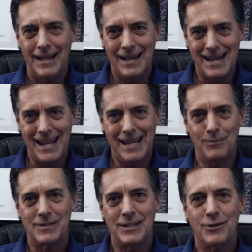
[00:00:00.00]

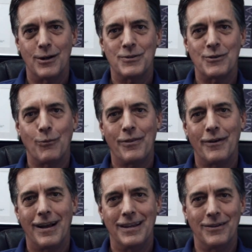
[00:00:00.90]
names in terms of whether or
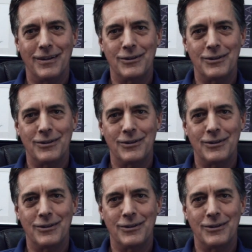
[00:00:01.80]
not you can